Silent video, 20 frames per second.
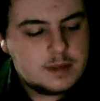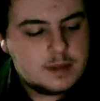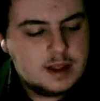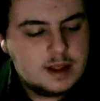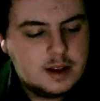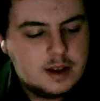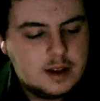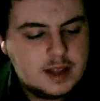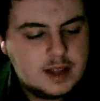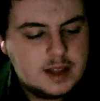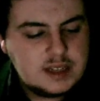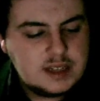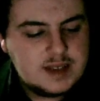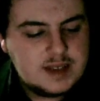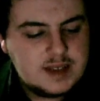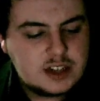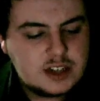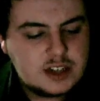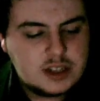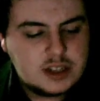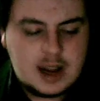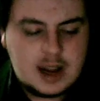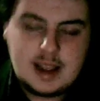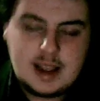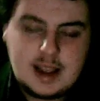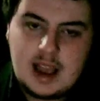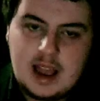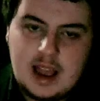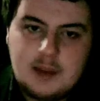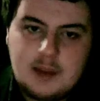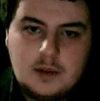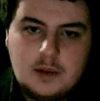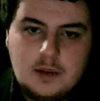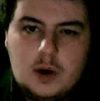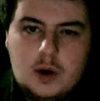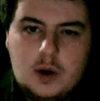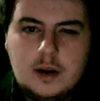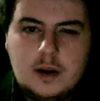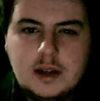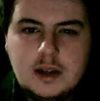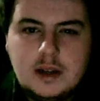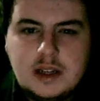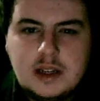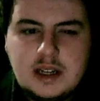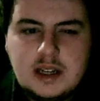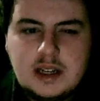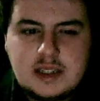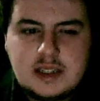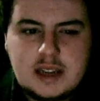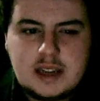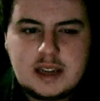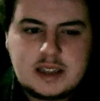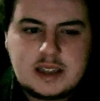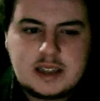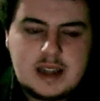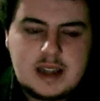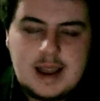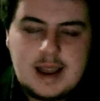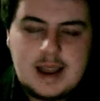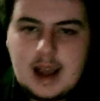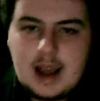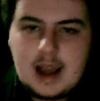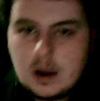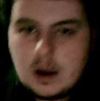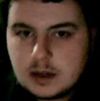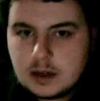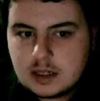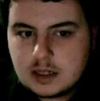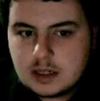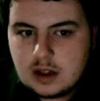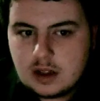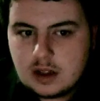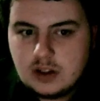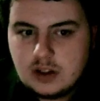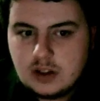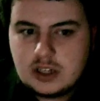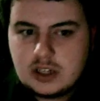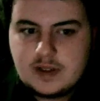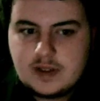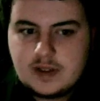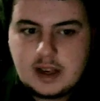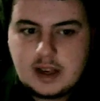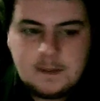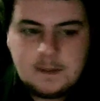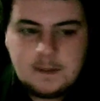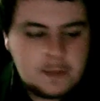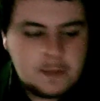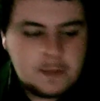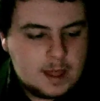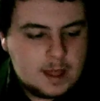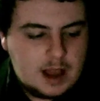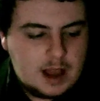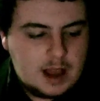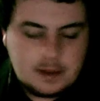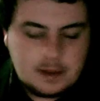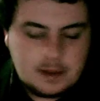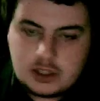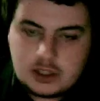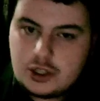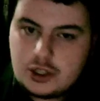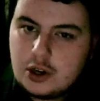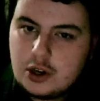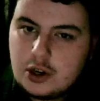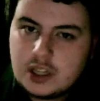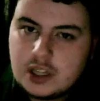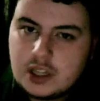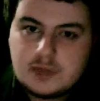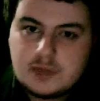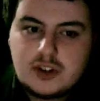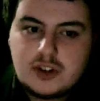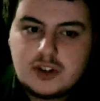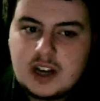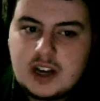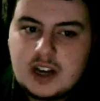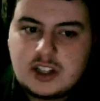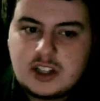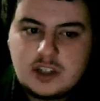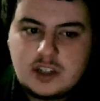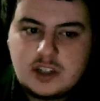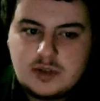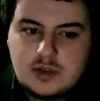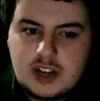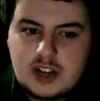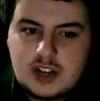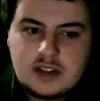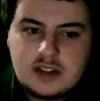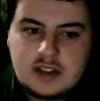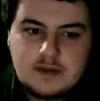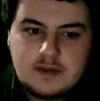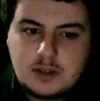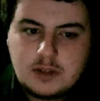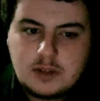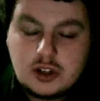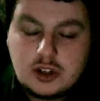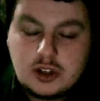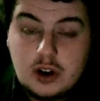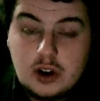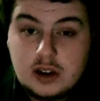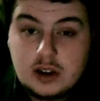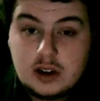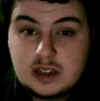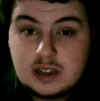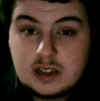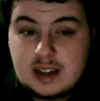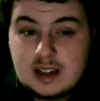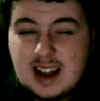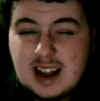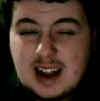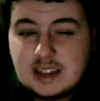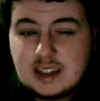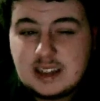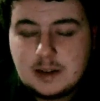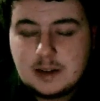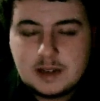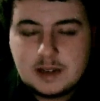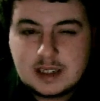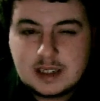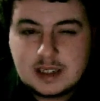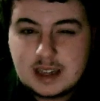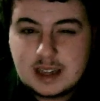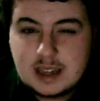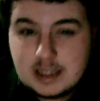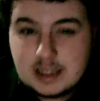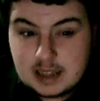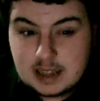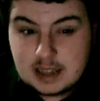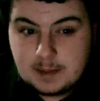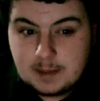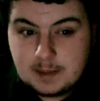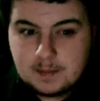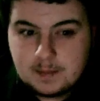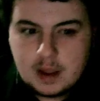Now this version I get about what, 6 to 8 hours longevity, but 2 hours projections, projecting for about 2 hours and dies down to a skin scent.